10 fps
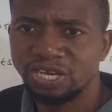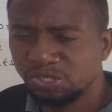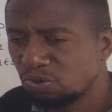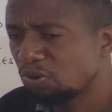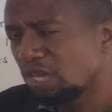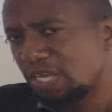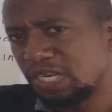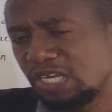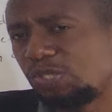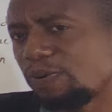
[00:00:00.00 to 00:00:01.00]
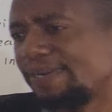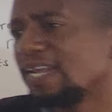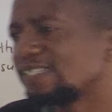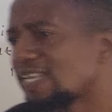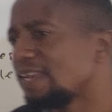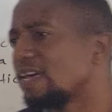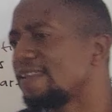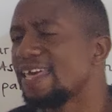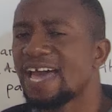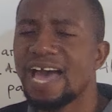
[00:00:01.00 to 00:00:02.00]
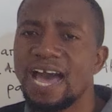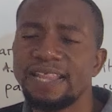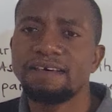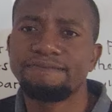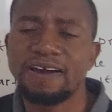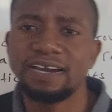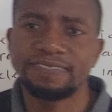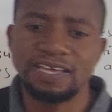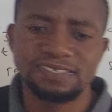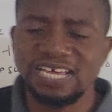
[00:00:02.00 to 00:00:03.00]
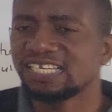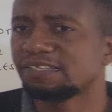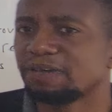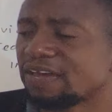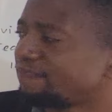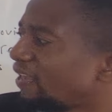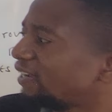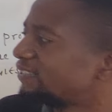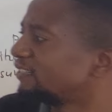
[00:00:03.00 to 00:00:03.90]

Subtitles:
So you need to understand that there are other factors that affect